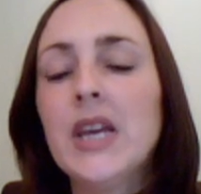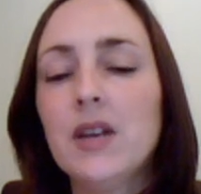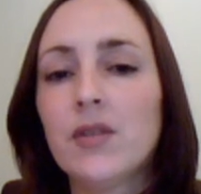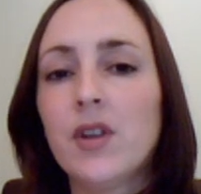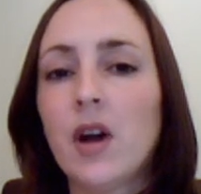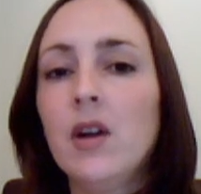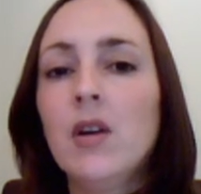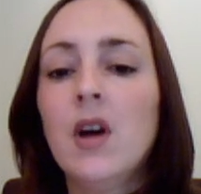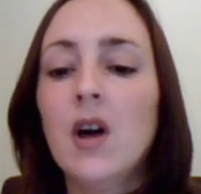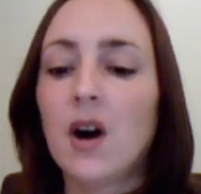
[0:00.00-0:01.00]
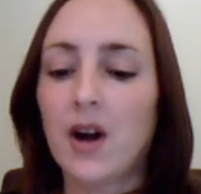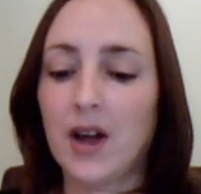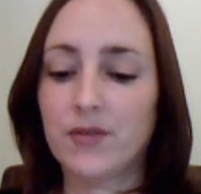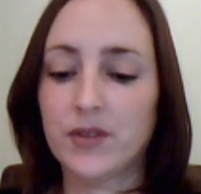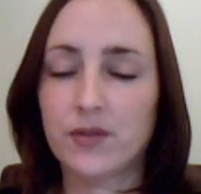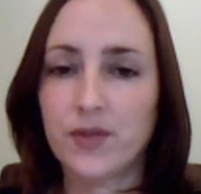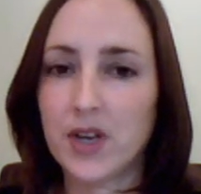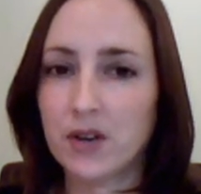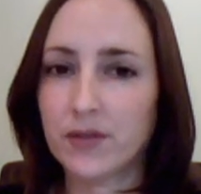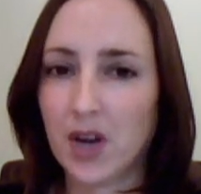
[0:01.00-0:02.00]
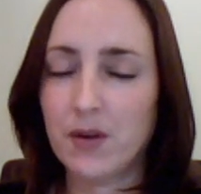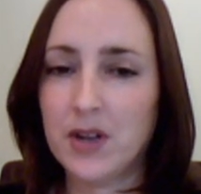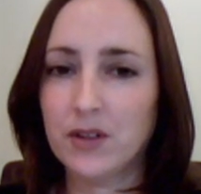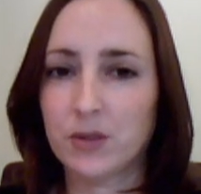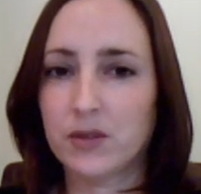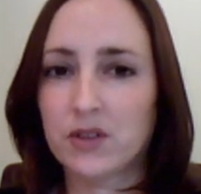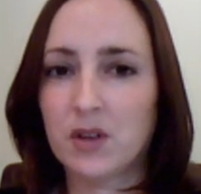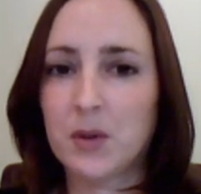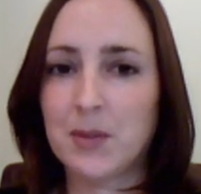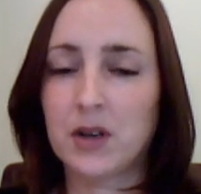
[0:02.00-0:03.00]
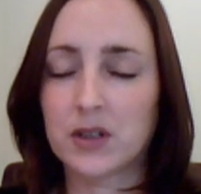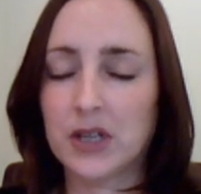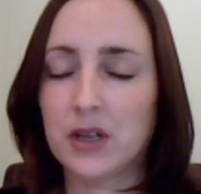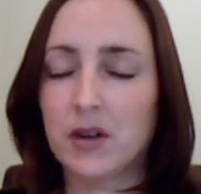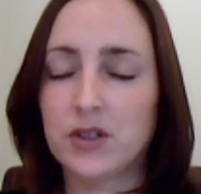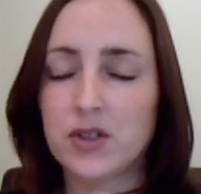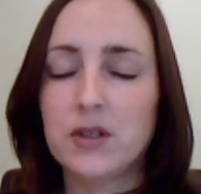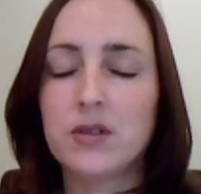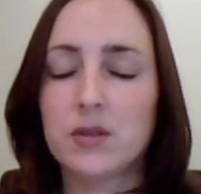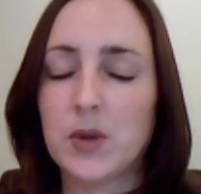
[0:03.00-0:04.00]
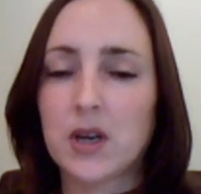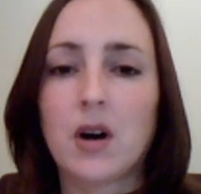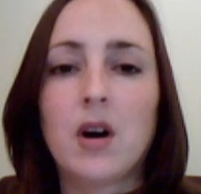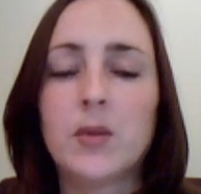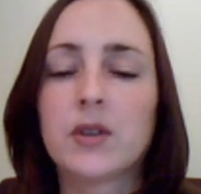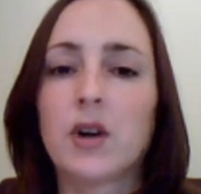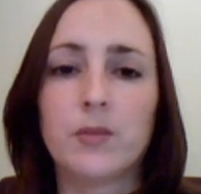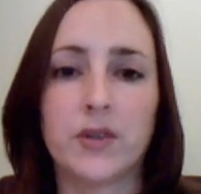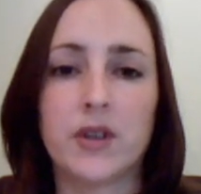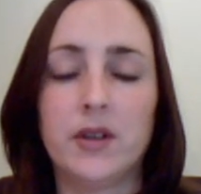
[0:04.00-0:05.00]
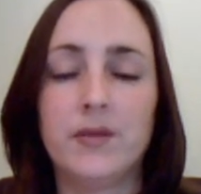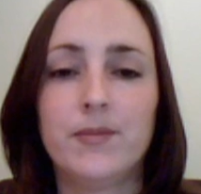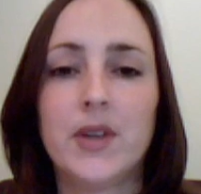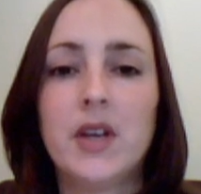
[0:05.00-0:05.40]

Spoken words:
Even though I have this fear of going into a supermarket, I choose to be calm and confident.